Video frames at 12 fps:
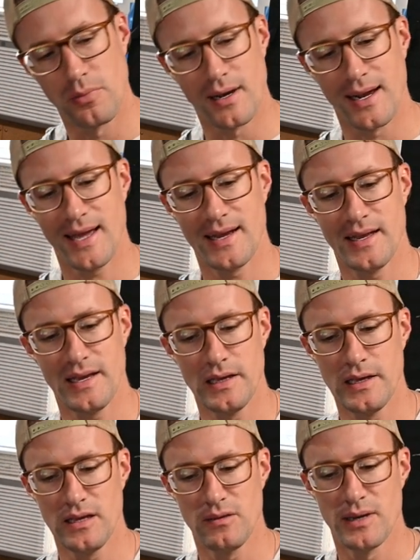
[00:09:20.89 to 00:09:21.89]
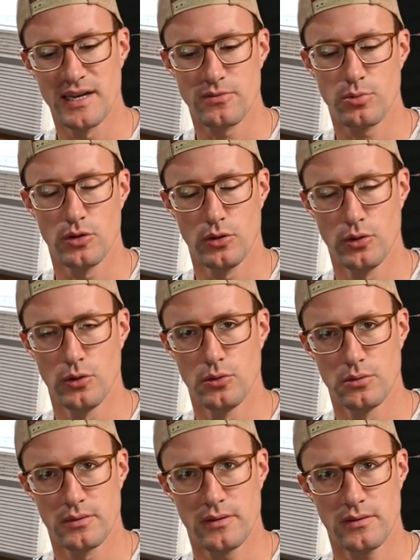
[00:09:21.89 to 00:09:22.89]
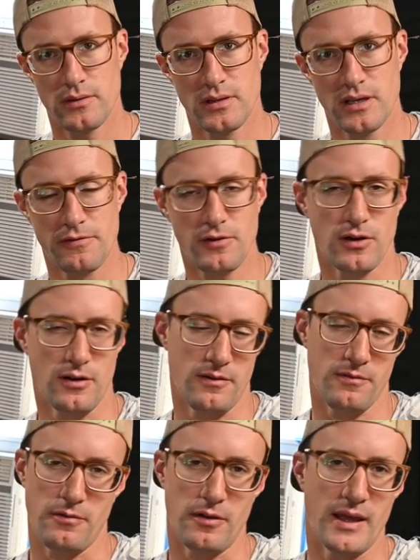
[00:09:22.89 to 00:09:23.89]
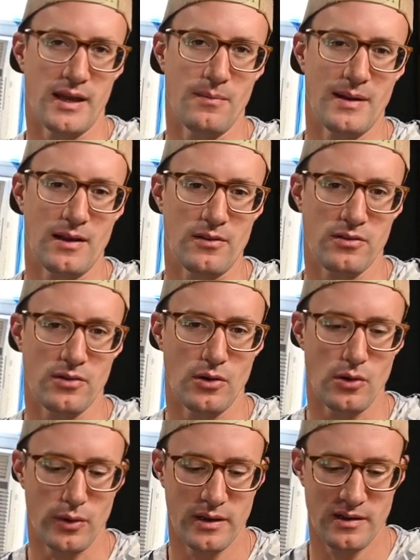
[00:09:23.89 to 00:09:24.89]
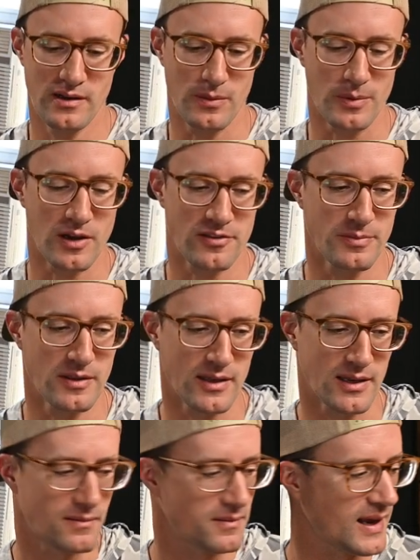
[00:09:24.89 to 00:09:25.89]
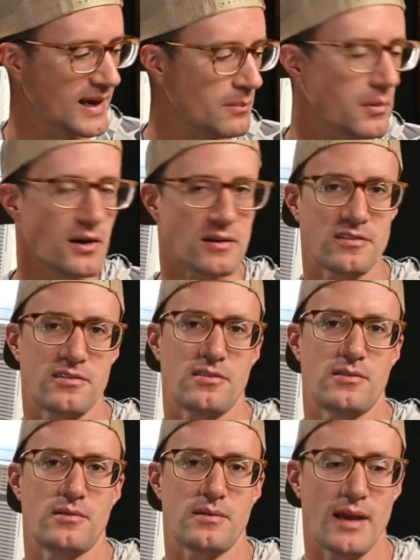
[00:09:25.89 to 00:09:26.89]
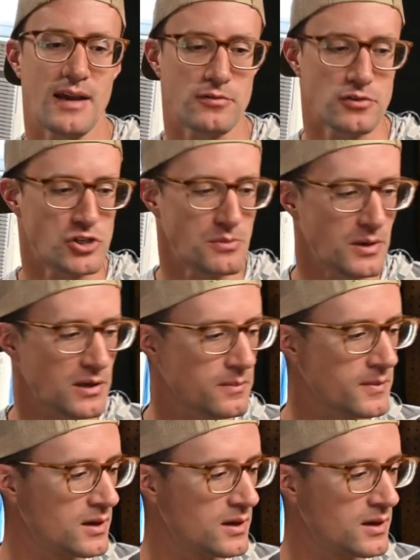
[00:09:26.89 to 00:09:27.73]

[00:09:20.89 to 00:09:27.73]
but I had a Bass Pro gift card for that amount, so it ended up costing me like $9 after shipping.